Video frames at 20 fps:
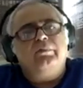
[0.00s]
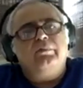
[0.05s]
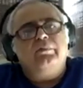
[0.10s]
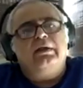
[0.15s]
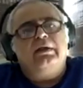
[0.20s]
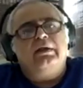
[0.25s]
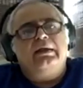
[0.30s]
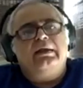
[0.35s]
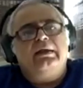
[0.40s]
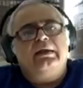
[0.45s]

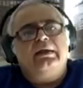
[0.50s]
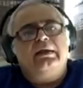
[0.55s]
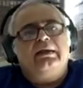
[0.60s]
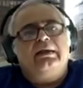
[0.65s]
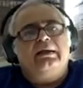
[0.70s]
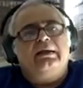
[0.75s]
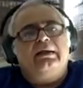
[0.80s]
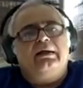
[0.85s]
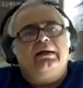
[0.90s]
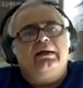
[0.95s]
has its
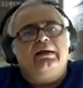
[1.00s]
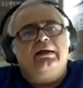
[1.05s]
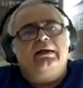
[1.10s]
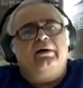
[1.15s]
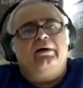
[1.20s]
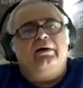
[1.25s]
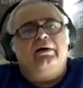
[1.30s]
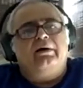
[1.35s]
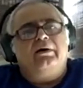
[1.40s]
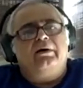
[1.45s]
own
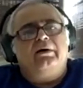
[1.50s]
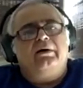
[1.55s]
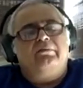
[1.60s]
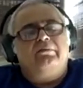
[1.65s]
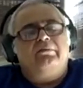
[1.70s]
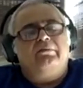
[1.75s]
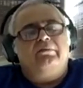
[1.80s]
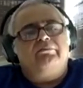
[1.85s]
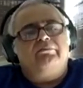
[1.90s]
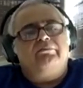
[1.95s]
journey. It
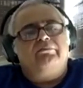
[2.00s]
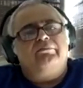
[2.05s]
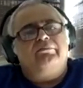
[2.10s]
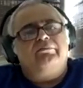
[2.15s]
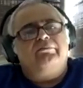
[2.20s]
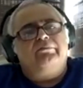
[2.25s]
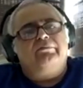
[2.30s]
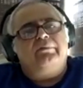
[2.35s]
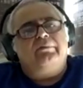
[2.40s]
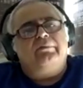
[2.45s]
finds its
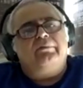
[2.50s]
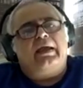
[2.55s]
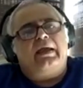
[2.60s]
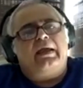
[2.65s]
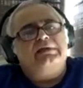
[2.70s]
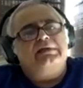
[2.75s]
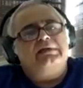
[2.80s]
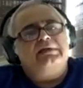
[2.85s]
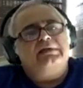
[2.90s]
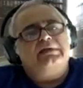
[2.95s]
journey.
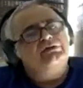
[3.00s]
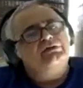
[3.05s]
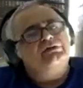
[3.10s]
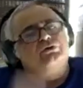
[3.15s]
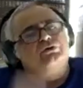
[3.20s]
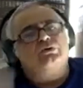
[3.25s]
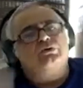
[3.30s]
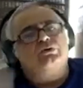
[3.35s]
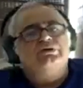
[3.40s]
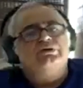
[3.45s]

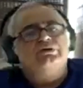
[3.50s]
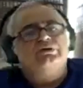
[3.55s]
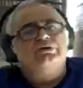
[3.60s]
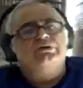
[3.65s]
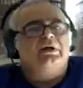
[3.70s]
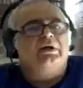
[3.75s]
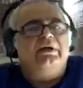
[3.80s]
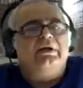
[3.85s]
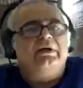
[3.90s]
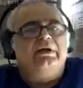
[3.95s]
You
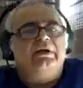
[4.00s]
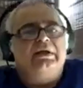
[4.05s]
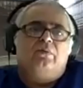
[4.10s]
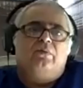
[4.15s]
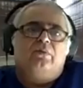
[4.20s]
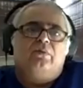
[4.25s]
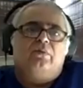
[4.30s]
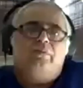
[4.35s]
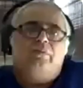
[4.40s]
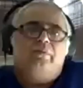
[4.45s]
know, so
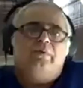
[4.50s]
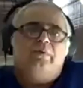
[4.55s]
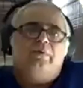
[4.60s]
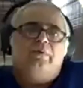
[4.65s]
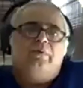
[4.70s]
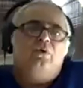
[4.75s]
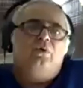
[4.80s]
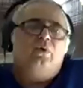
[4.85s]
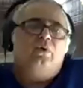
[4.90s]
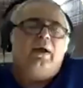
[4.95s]
if you look
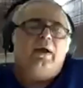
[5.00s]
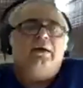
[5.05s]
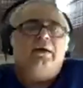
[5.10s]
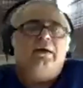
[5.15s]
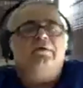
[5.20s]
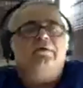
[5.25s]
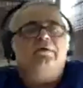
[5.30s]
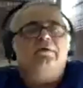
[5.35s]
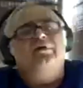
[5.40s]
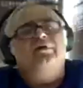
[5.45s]
at a
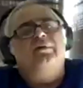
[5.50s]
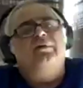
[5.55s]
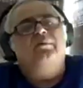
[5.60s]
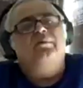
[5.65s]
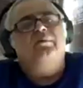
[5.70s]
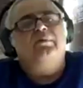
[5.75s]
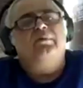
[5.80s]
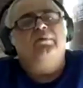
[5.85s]
film like Udaan,